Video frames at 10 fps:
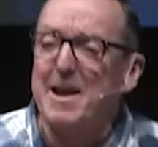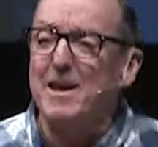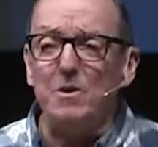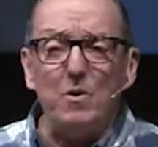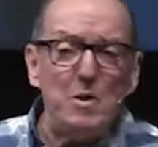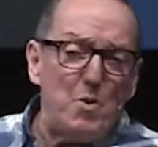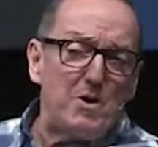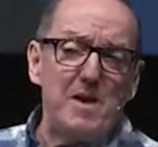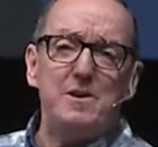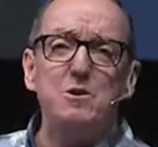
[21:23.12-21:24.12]
I can only
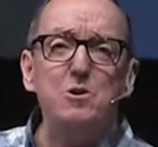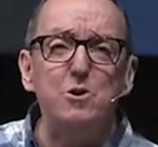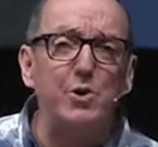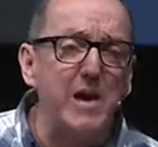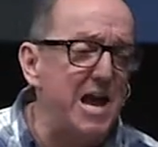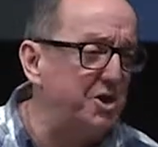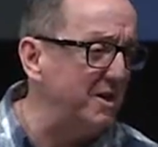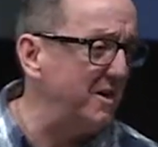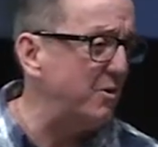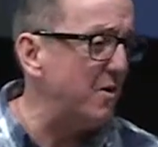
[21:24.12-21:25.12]
work on the new
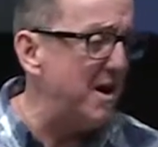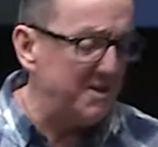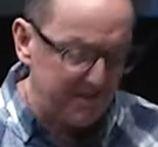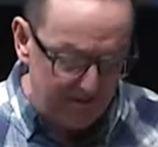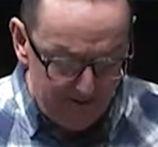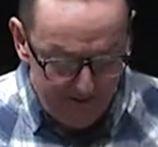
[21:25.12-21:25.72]
creation in Christ.